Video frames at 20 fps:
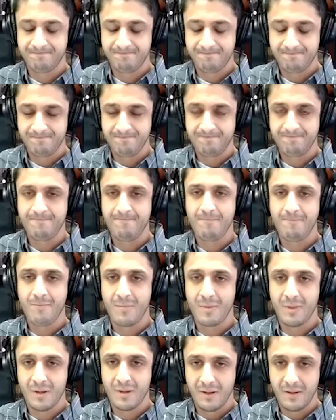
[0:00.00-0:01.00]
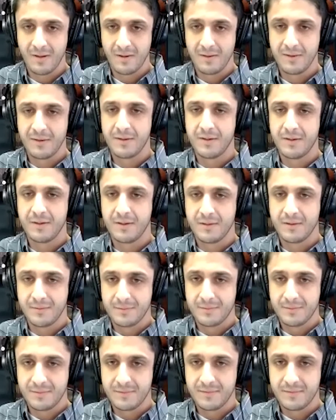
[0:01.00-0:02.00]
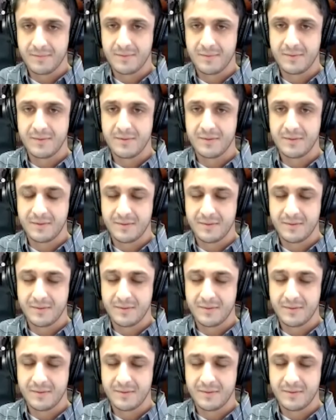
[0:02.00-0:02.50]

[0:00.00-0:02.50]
The person shown says nothing.